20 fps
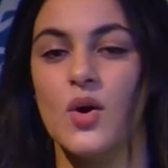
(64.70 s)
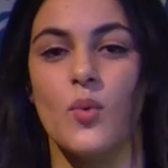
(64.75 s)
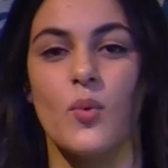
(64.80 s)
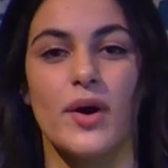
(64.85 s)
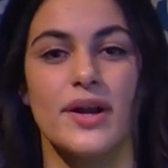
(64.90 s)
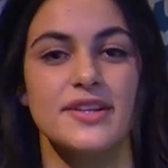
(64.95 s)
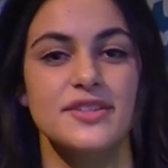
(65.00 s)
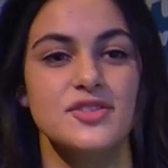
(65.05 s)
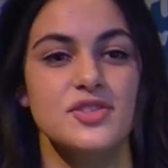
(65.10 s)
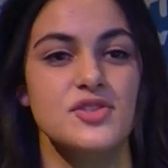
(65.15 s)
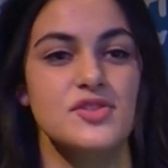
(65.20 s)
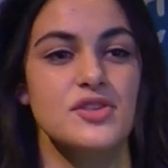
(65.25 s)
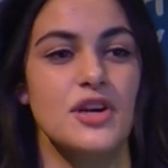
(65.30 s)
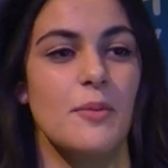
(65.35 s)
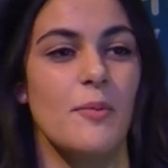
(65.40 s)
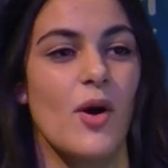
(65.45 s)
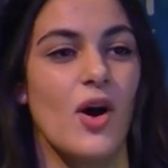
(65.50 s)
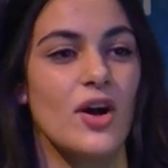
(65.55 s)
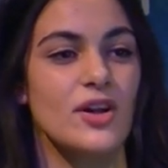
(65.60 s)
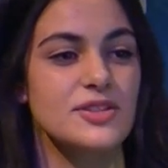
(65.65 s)
Wanted to
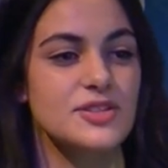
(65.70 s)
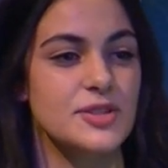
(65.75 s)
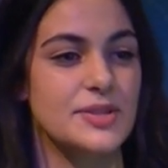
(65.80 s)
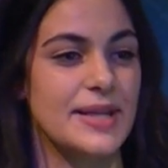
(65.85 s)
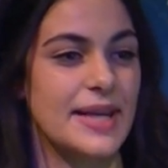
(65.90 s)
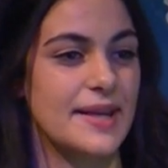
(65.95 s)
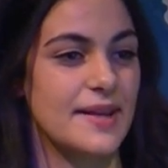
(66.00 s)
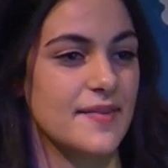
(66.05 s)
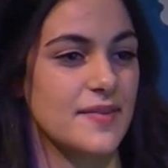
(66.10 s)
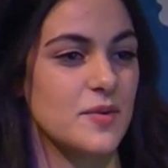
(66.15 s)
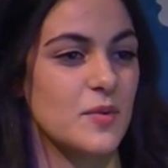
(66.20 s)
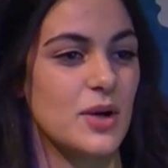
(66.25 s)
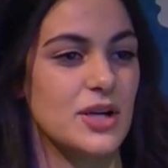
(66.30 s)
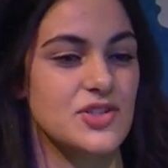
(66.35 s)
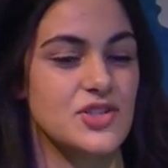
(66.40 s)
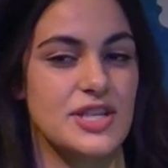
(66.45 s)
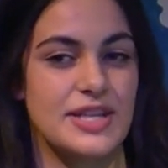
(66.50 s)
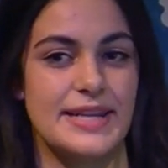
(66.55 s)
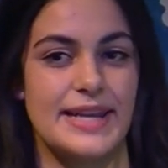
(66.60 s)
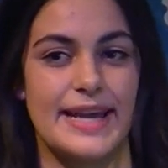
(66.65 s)
stop alternating the
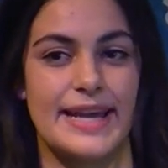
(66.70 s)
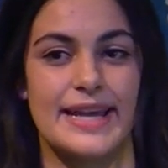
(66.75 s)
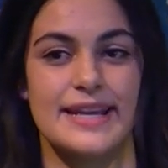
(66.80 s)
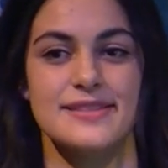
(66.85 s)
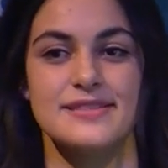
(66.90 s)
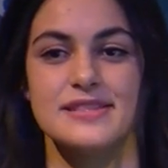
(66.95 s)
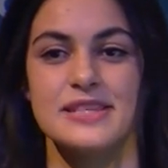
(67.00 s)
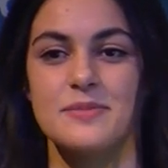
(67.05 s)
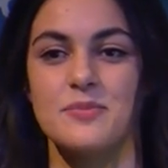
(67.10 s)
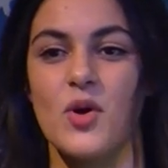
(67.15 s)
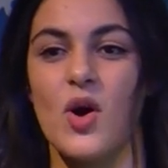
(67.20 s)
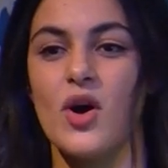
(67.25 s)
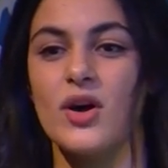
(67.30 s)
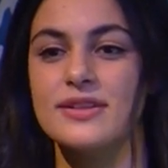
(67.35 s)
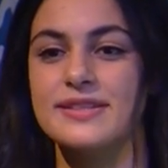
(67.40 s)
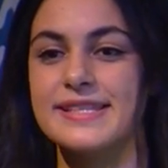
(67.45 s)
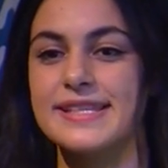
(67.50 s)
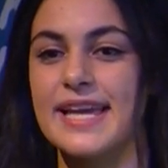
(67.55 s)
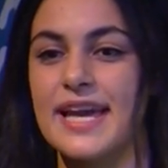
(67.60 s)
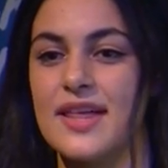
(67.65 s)
watch at night and sleep
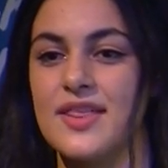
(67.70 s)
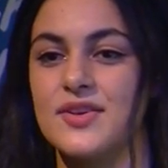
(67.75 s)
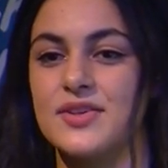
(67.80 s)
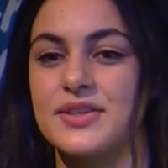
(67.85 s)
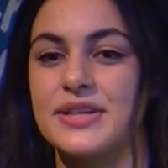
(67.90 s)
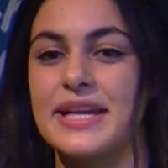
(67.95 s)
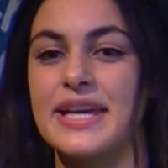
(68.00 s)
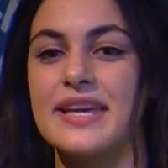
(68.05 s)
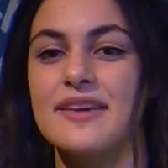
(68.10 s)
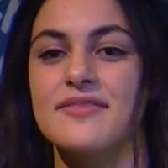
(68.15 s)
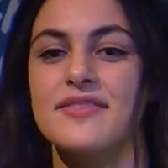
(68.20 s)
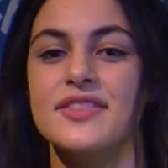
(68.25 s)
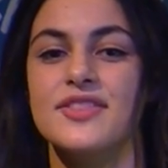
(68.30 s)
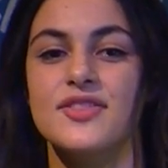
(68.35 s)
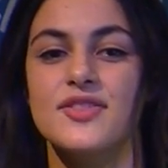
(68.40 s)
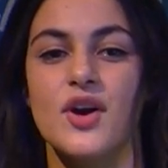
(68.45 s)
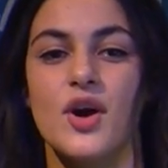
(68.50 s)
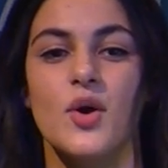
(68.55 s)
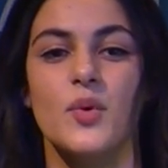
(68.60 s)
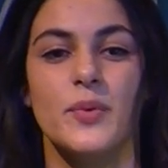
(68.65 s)
all together,
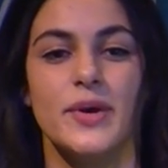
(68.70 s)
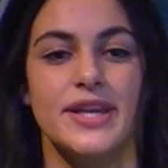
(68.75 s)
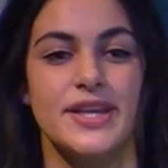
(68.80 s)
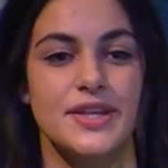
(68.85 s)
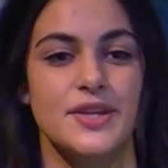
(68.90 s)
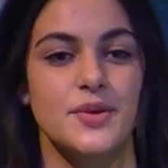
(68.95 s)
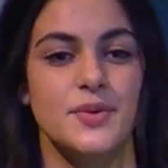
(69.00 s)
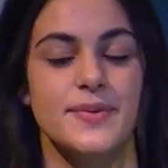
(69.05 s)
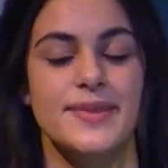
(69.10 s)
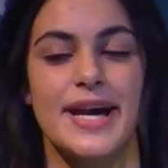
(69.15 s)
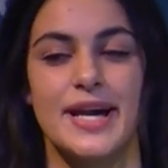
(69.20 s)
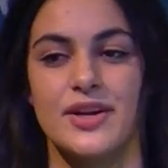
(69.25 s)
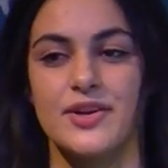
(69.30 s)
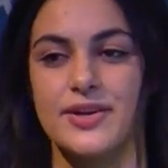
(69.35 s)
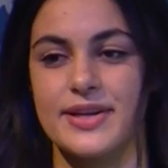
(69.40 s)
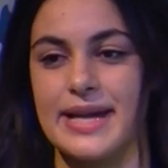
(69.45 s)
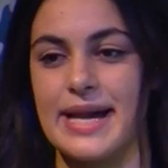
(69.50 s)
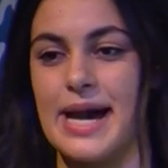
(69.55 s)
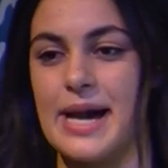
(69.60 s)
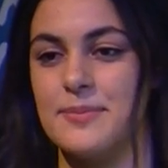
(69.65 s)
even though we knew that
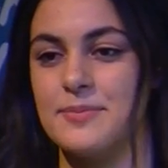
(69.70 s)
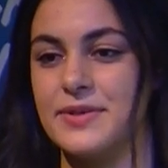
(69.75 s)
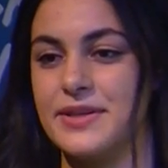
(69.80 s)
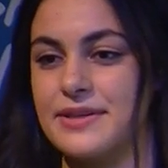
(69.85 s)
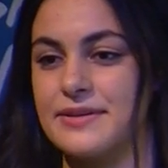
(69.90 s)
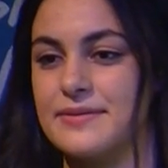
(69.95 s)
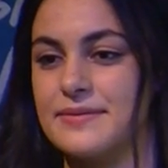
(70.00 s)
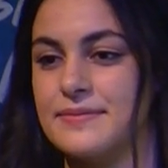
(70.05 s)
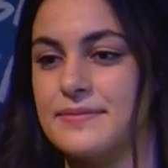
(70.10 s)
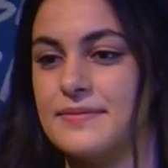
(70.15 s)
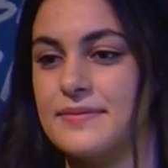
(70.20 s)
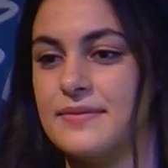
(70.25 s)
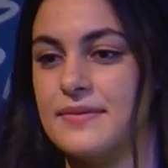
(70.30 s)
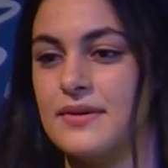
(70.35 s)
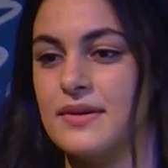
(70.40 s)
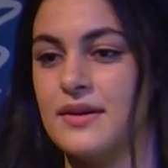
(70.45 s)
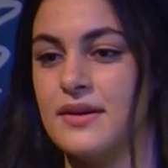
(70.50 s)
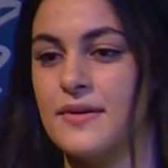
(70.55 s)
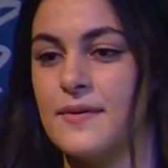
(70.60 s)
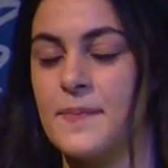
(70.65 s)
couldn't happen.
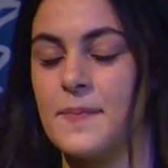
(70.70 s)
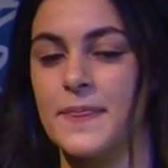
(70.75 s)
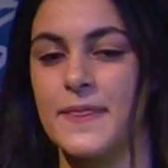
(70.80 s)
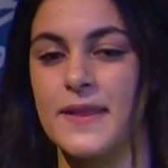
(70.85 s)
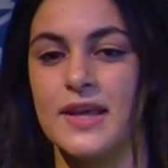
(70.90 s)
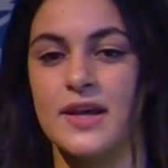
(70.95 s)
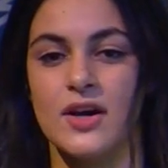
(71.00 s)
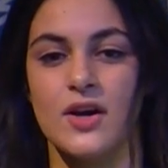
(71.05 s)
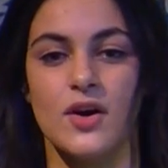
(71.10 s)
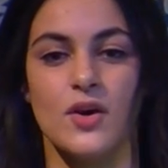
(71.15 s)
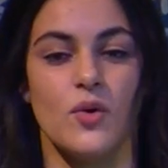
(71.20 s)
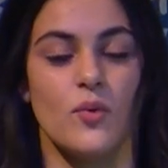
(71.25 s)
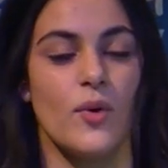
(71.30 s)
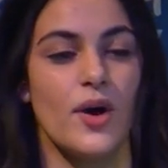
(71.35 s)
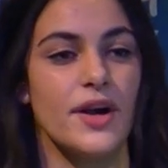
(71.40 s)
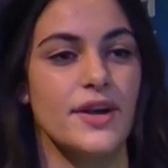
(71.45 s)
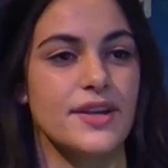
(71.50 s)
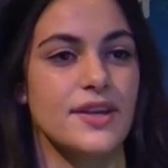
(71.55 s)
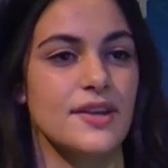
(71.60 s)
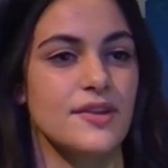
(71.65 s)

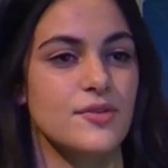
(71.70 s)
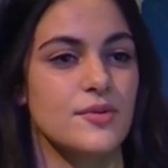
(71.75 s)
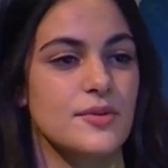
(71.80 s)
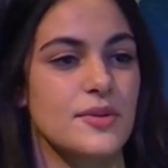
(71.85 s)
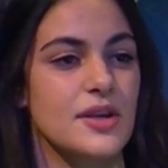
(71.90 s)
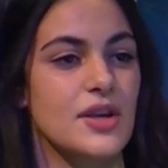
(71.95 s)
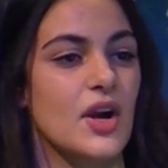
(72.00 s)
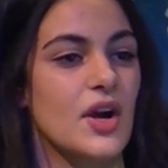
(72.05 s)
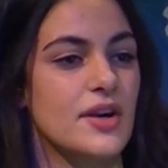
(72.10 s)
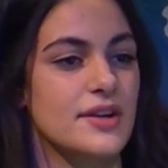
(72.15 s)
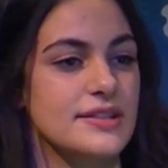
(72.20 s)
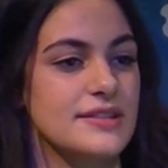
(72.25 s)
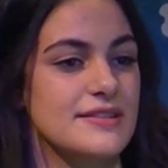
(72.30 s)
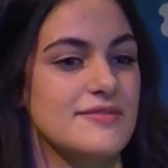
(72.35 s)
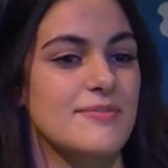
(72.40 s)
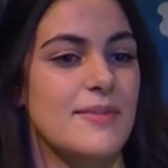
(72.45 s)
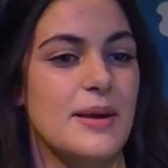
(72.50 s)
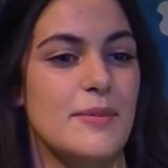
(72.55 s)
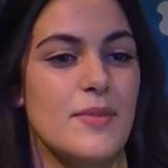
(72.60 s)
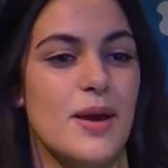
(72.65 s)
Walking through the garden
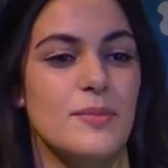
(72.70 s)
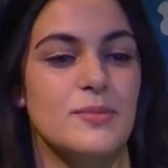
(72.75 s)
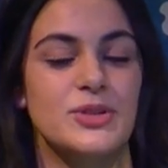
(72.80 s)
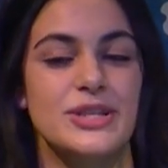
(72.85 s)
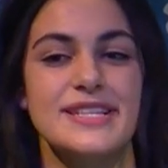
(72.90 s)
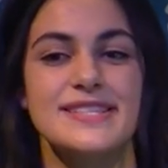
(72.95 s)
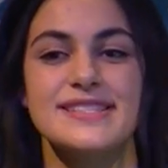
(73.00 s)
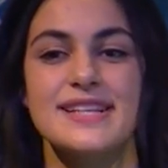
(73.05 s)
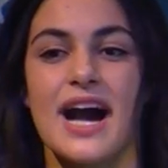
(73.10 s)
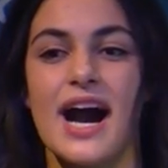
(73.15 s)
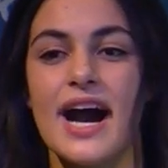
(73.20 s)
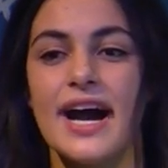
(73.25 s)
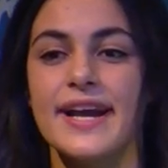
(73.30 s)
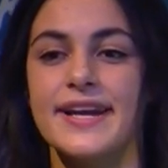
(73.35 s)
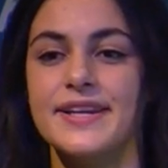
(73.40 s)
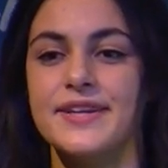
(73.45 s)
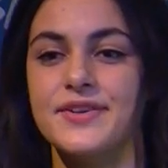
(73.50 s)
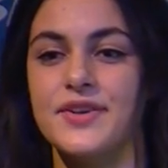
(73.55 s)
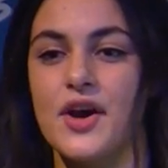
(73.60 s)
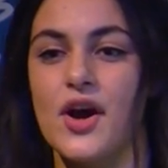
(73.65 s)
of my memories,
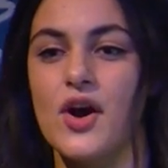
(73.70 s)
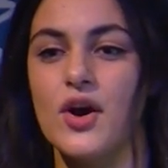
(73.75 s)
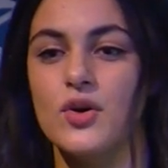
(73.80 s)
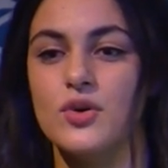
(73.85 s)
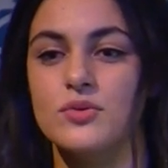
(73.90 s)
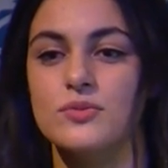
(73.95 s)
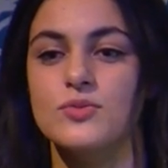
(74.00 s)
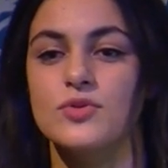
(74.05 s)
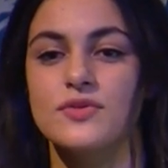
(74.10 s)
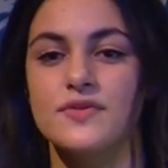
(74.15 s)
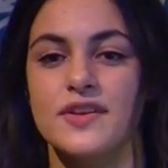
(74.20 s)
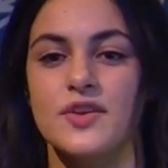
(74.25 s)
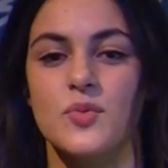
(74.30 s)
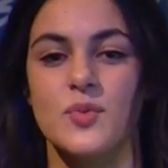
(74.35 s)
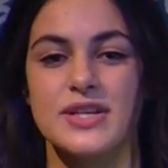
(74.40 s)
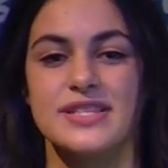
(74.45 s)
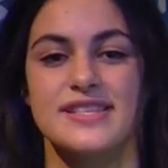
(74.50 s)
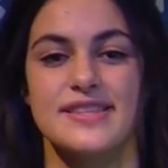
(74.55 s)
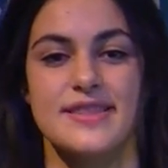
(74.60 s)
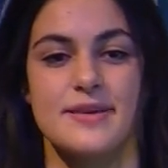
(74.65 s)
I know moving
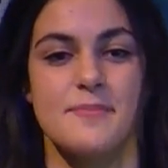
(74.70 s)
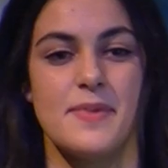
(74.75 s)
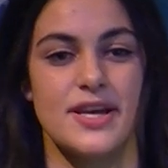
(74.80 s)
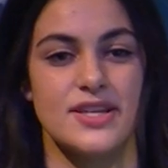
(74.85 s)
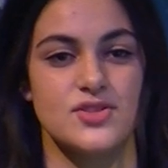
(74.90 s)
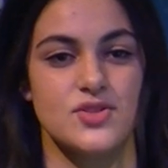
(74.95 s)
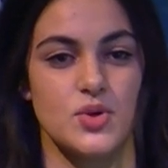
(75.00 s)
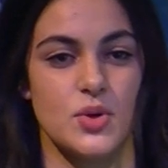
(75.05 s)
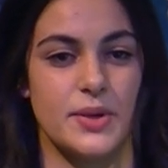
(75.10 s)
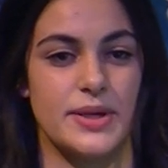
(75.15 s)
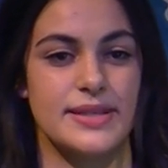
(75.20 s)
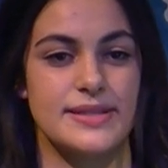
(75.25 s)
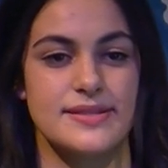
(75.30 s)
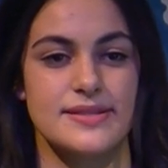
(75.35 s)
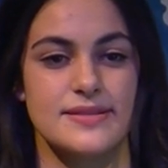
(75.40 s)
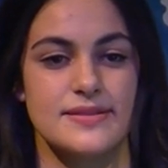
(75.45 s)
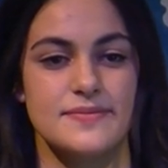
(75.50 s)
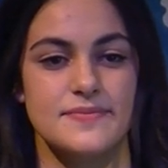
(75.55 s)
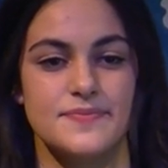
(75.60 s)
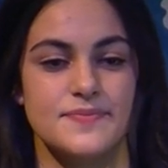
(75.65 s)
wasn't the best
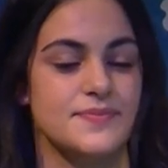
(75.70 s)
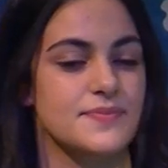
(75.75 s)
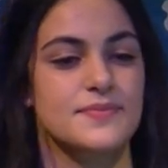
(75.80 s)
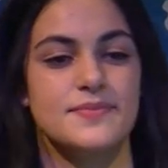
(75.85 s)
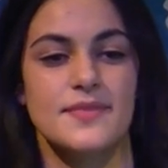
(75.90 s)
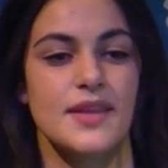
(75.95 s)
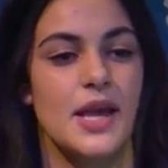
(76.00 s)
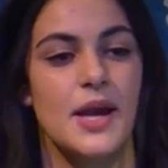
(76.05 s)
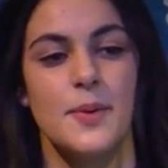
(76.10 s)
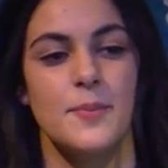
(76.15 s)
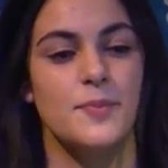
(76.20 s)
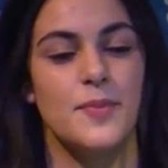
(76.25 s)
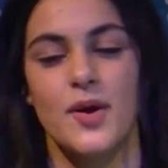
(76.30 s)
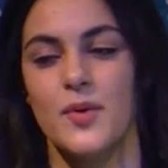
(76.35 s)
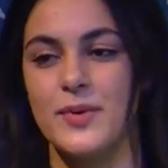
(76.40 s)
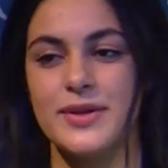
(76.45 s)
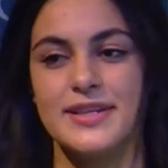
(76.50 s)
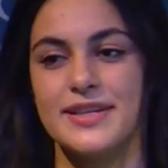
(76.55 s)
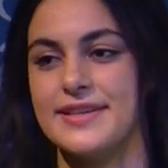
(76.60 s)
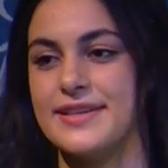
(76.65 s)
choice,
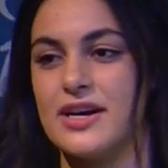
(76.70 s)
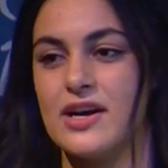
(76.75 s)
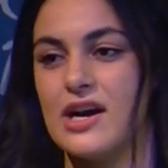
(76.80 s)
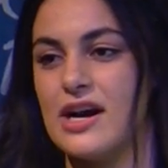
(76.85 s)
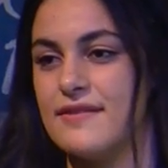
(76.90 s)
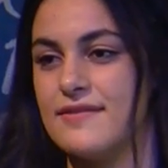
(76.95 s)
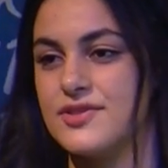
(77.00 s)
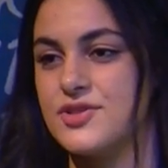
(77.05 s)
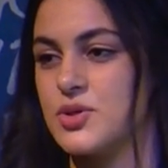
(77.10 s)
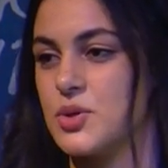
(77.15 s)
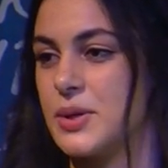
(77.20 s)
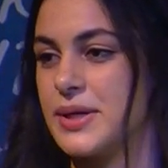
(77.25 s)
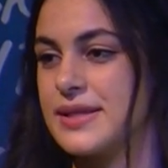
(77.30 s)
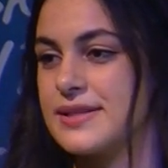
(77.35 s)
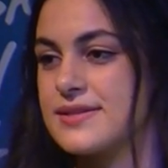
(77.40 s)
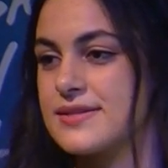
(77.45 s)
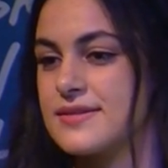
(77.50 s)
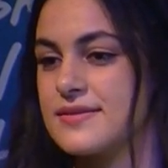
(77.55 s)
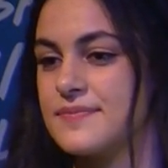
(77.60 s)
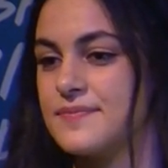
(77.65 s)
but we did not have a
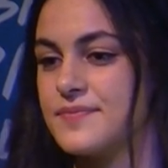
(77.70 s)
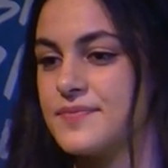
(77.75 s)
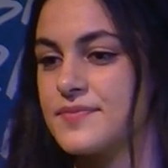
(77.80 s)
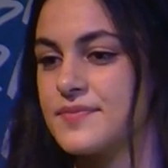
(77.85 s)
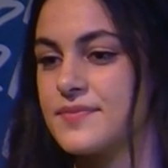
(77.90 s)
choice.